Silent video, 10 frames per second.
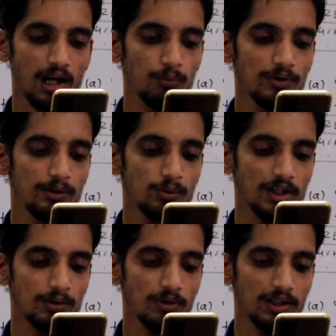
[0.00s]
How will you
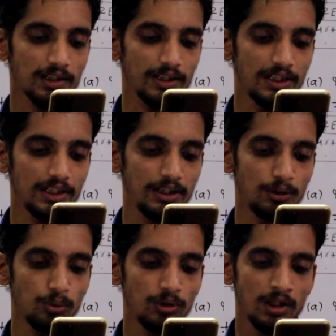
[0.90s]
convert it
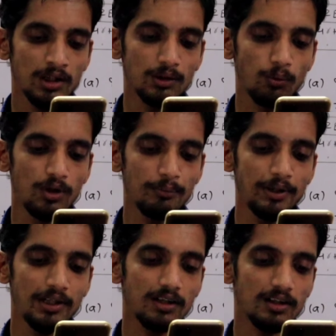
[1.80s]
into the
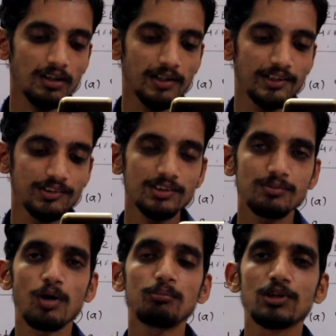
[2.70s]
voltmeter ranges
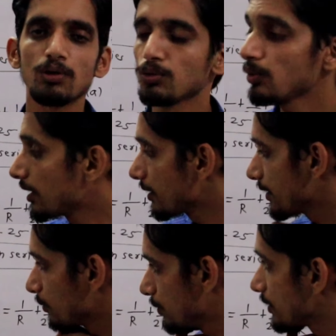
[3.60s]
from 0 to
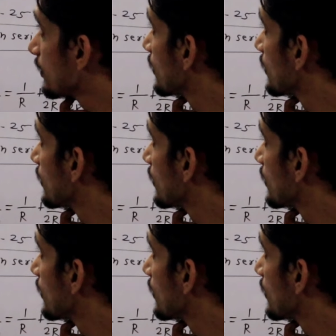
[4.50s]
100 volt?